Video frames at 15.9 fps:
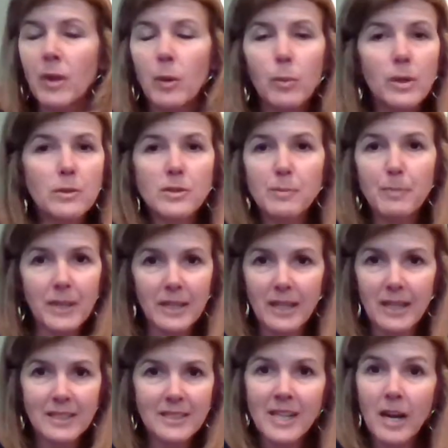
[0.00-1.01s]
We don't spend a
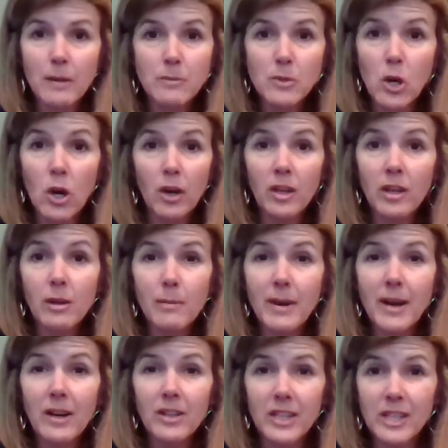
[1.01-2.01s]
lot of time talking
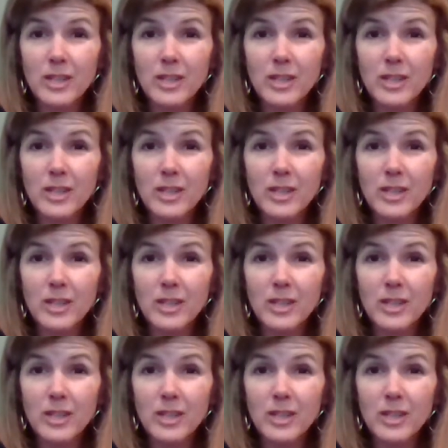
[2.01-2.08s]
about